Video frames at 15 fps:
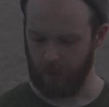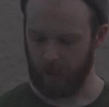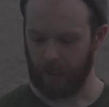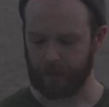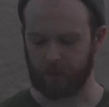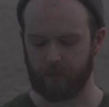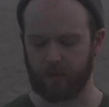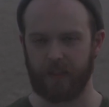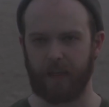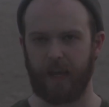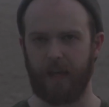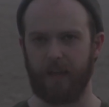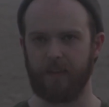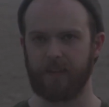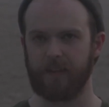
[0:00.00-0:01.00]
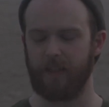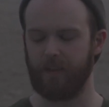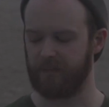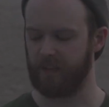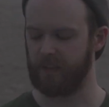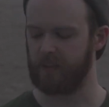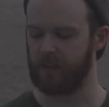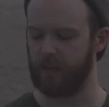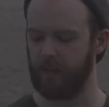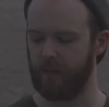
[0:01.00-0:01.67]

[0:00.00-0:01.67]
I don't think hell is enough reason